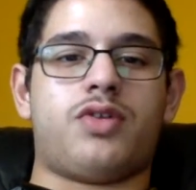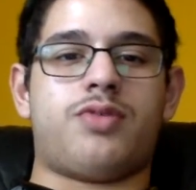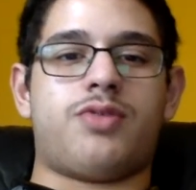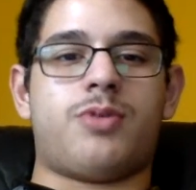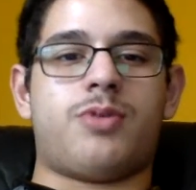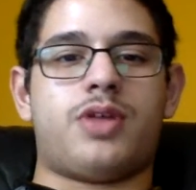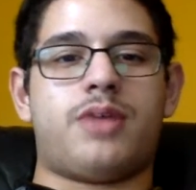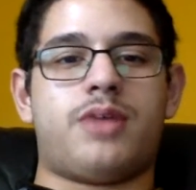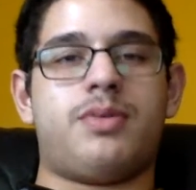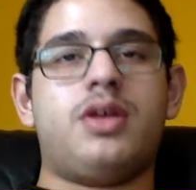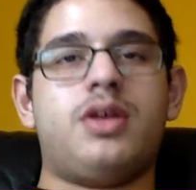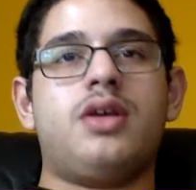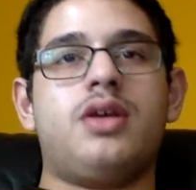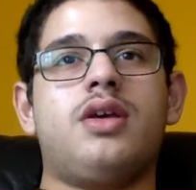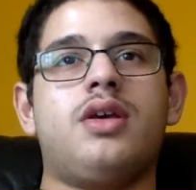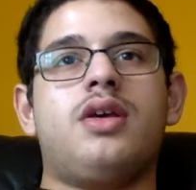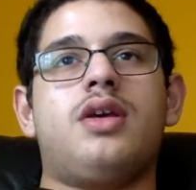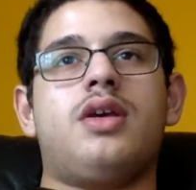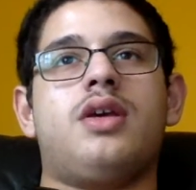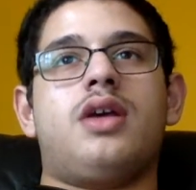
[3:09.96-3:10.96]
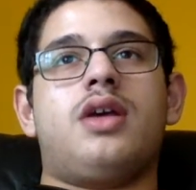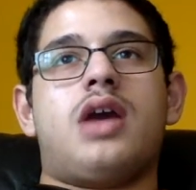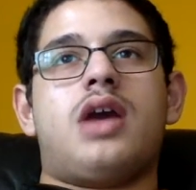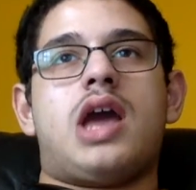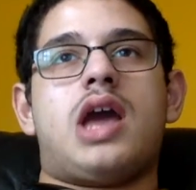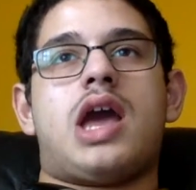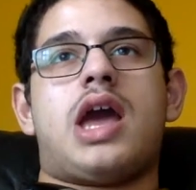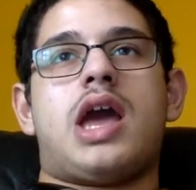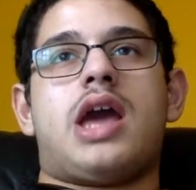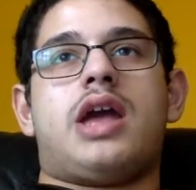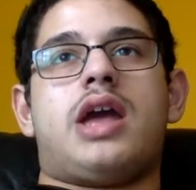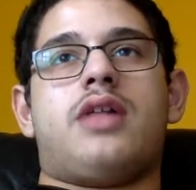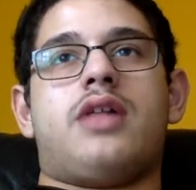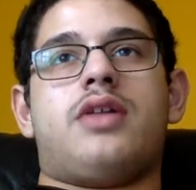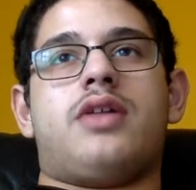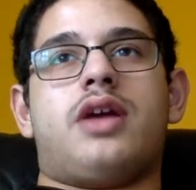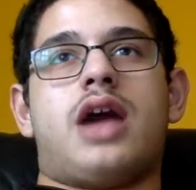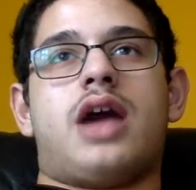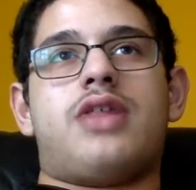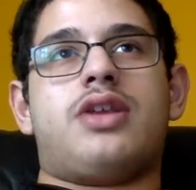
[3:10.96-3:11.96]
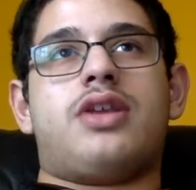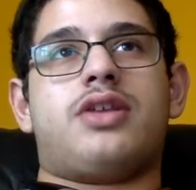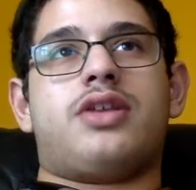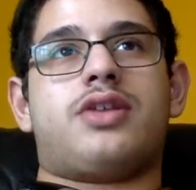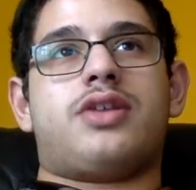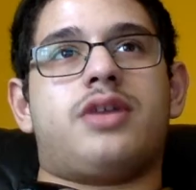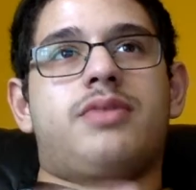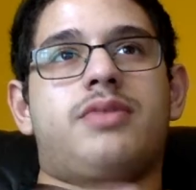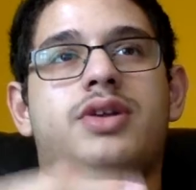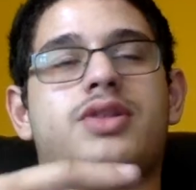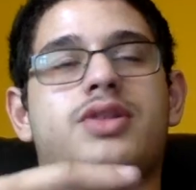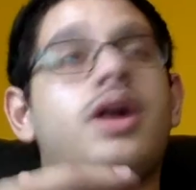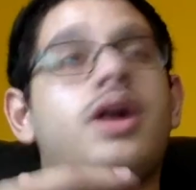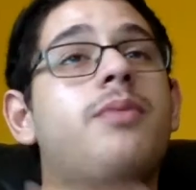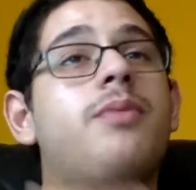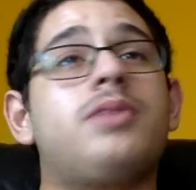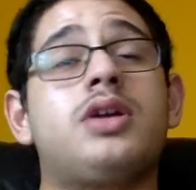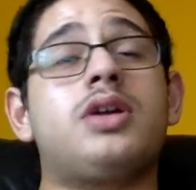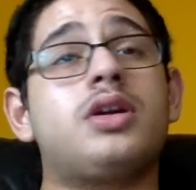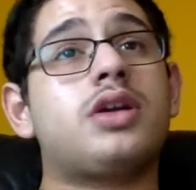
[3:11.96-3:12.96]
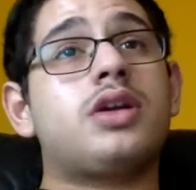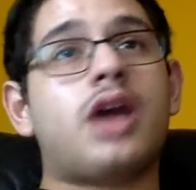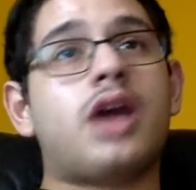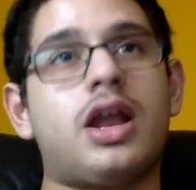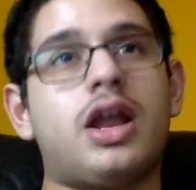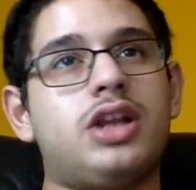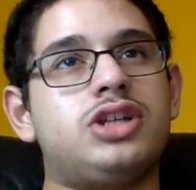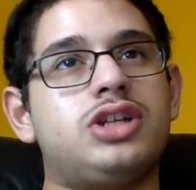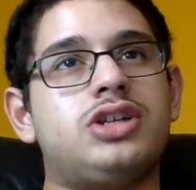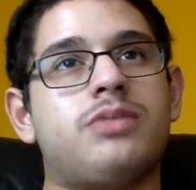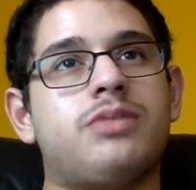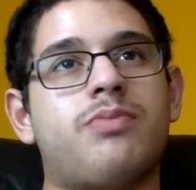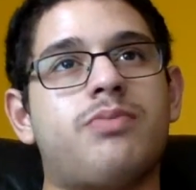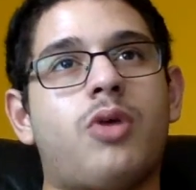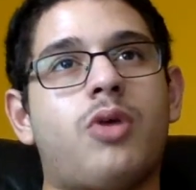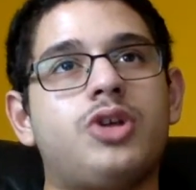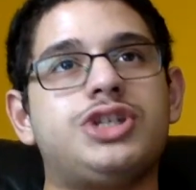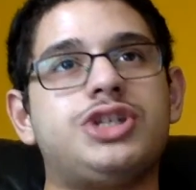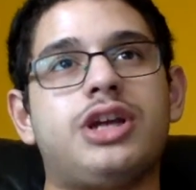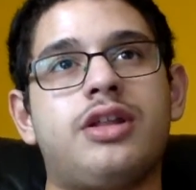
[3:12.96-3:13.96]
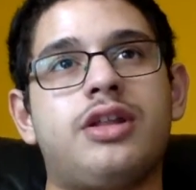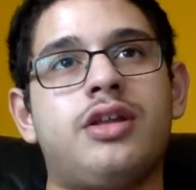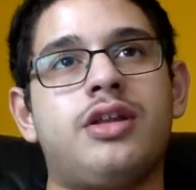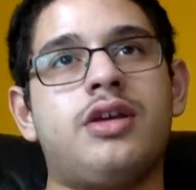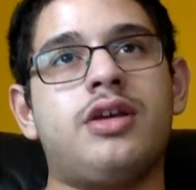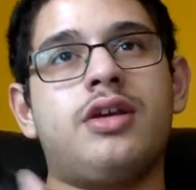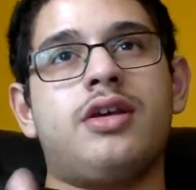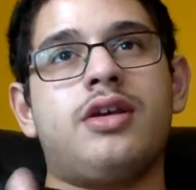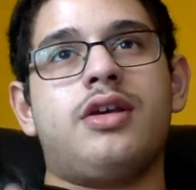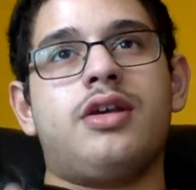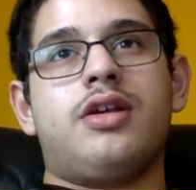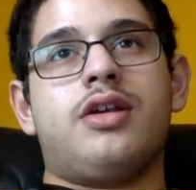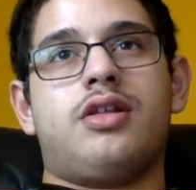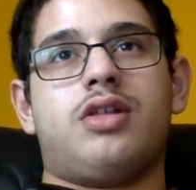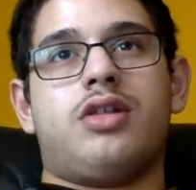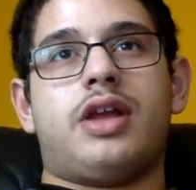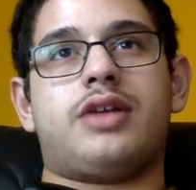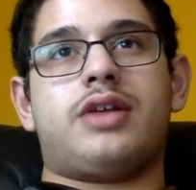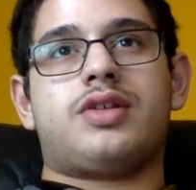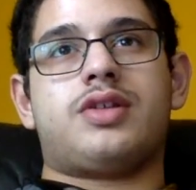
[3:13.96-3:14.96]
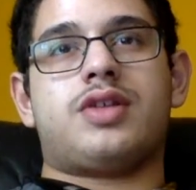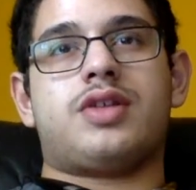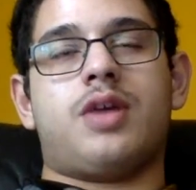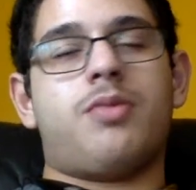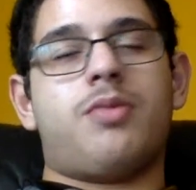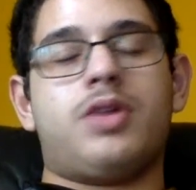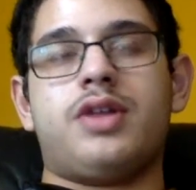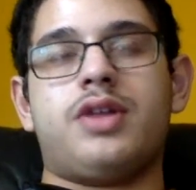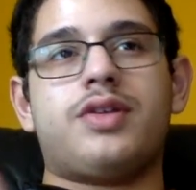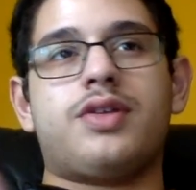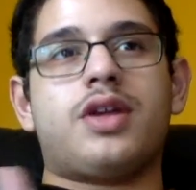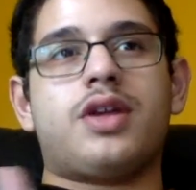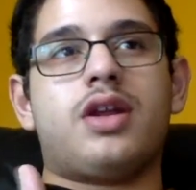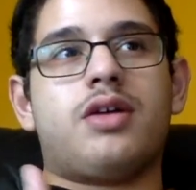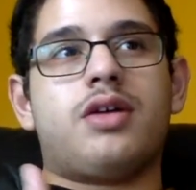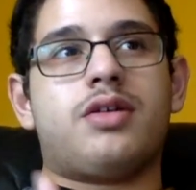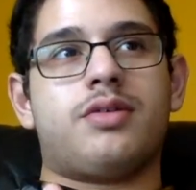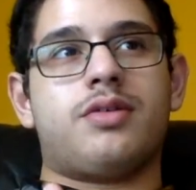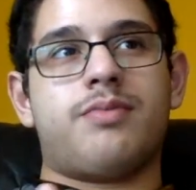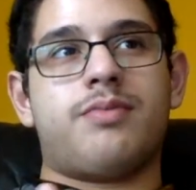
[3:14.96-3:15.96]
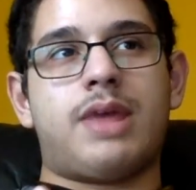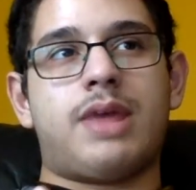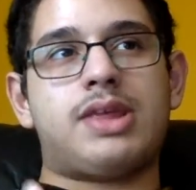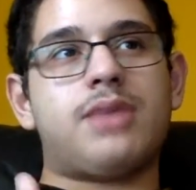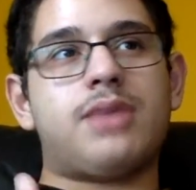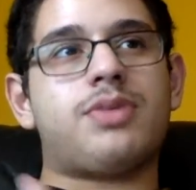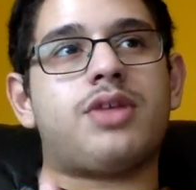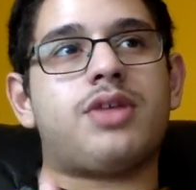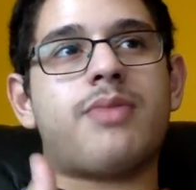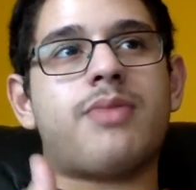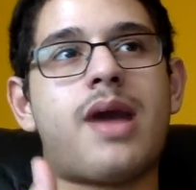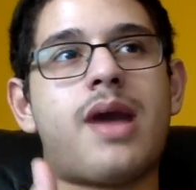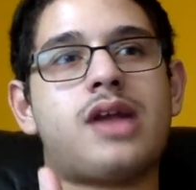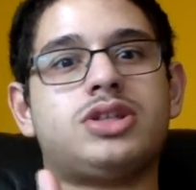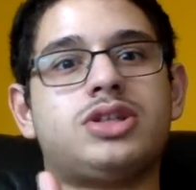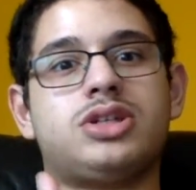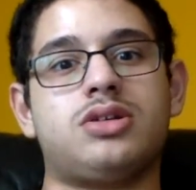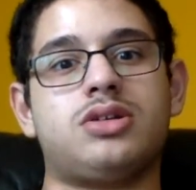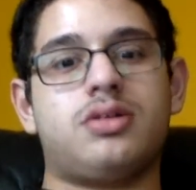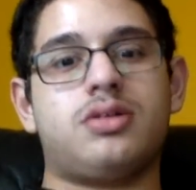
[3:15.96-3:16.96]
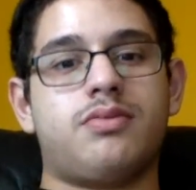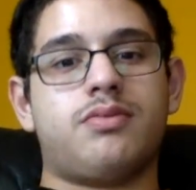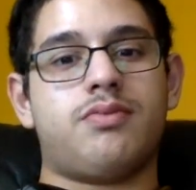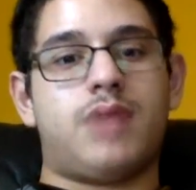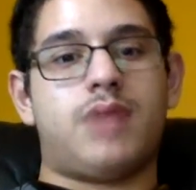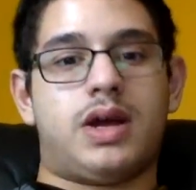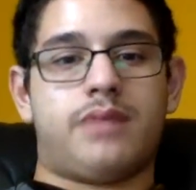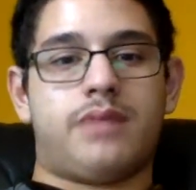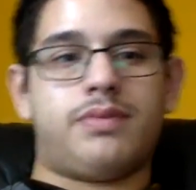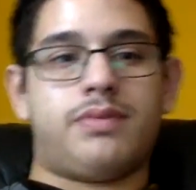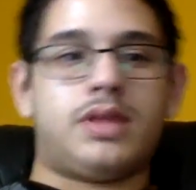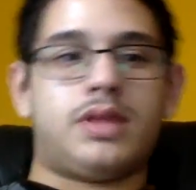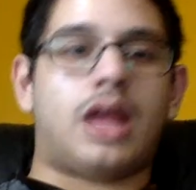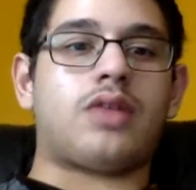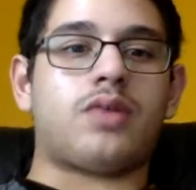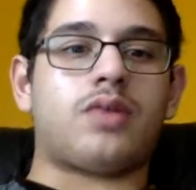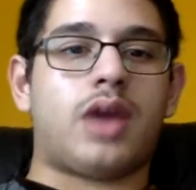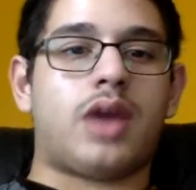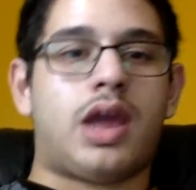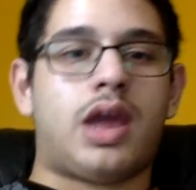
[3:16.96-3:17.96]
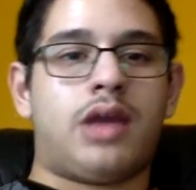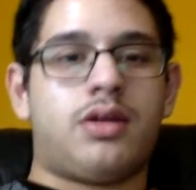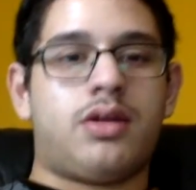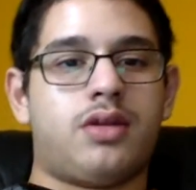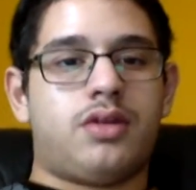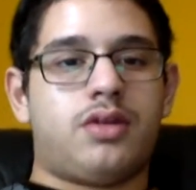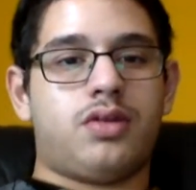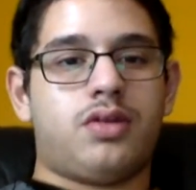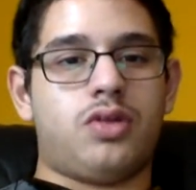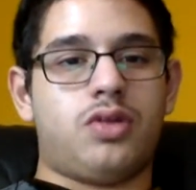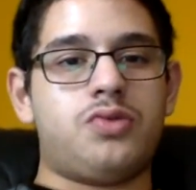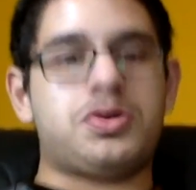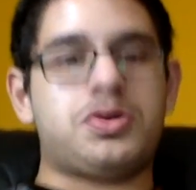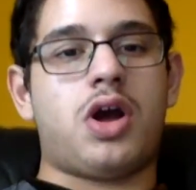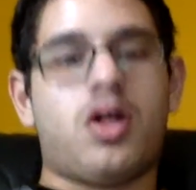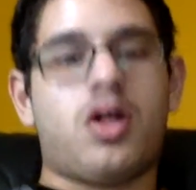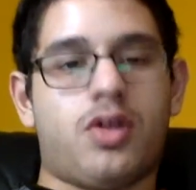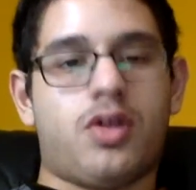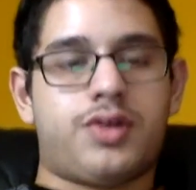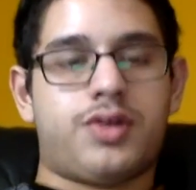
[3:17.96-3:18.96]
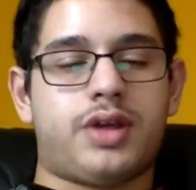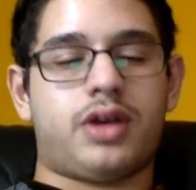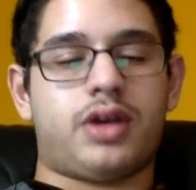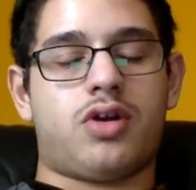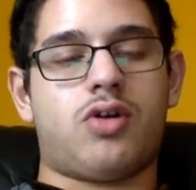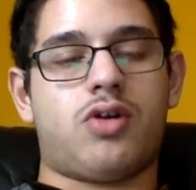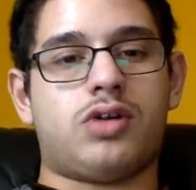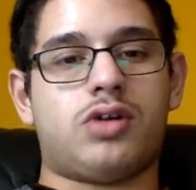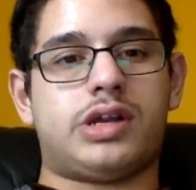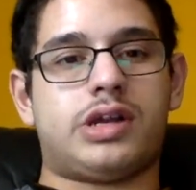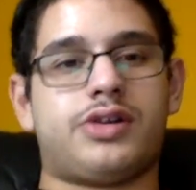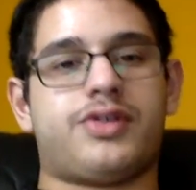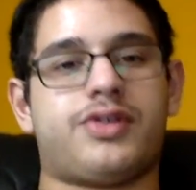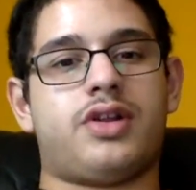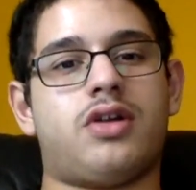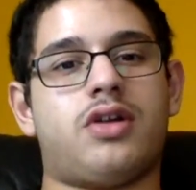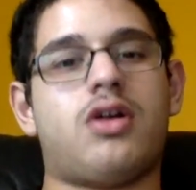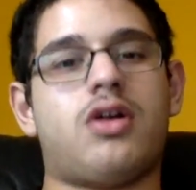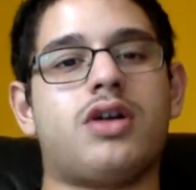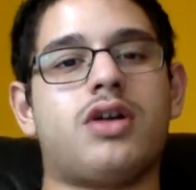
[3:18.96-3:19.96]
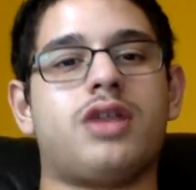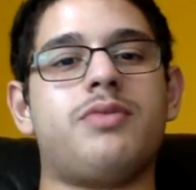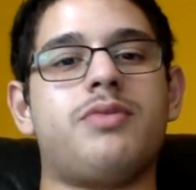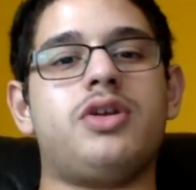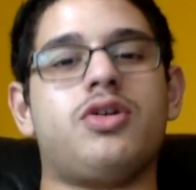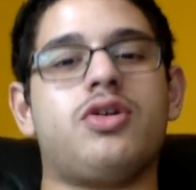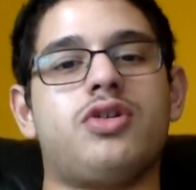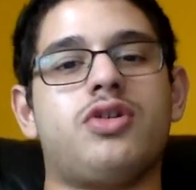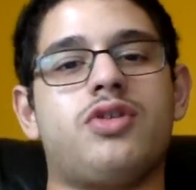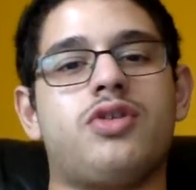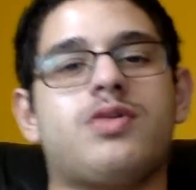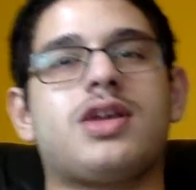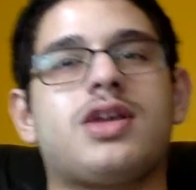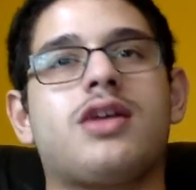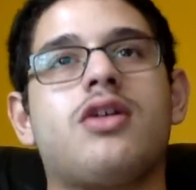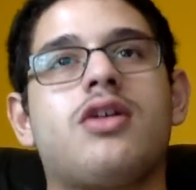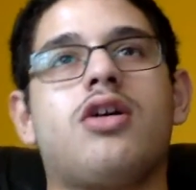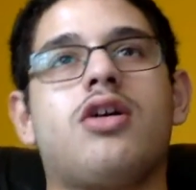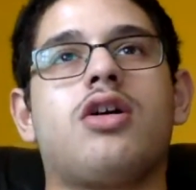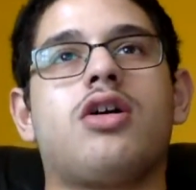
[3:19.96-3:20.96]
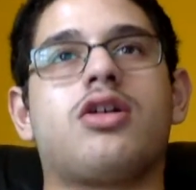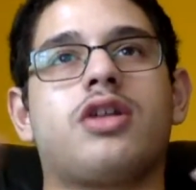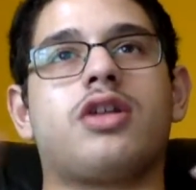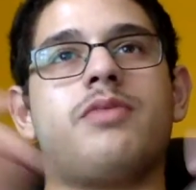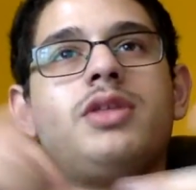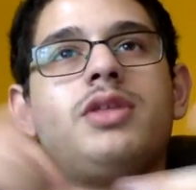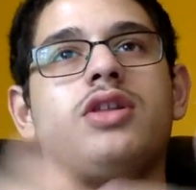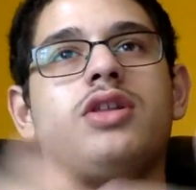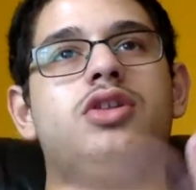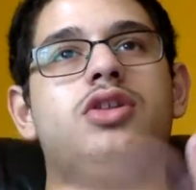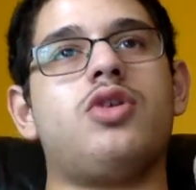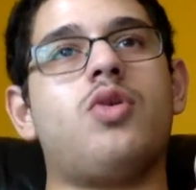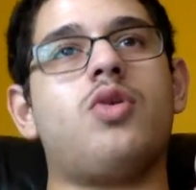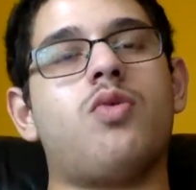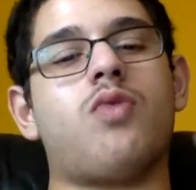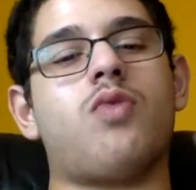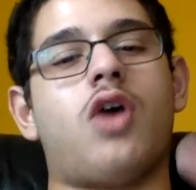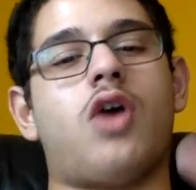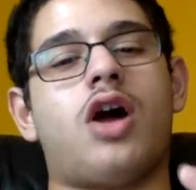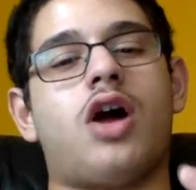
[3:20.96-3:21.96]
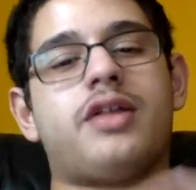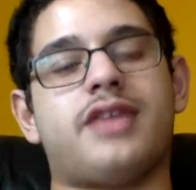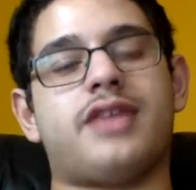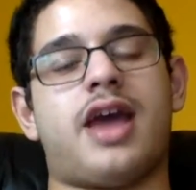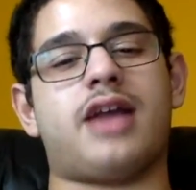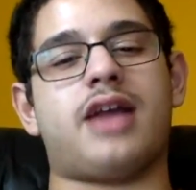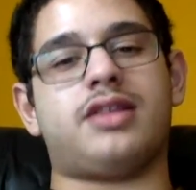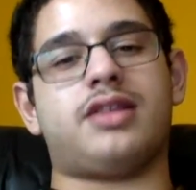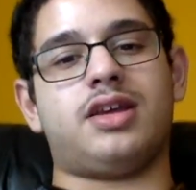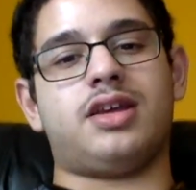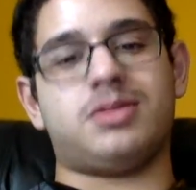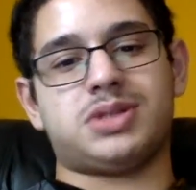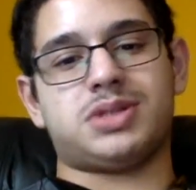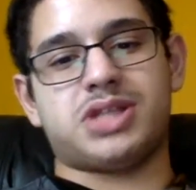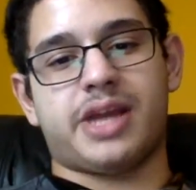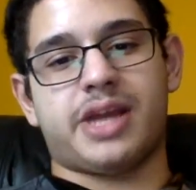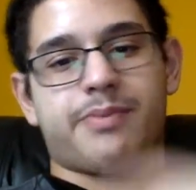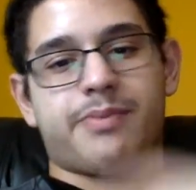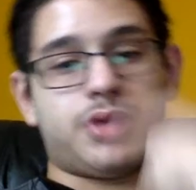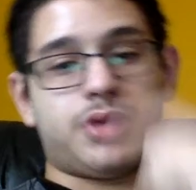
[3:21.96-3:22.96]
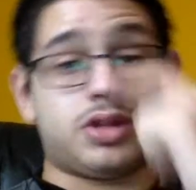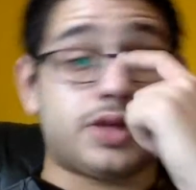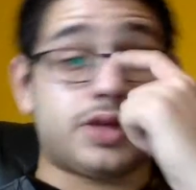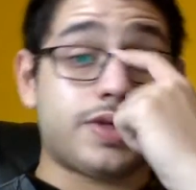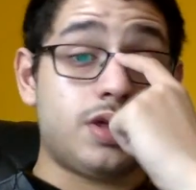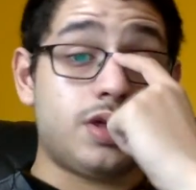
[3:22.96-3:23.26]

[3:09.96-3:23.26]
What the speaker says: them. And I think it's gonna be some kind of bullshit, like someone is gonna mess up this match, but that's okay. Luke Gallows and Carl Anderson are gonna be the new Raw tag team champions.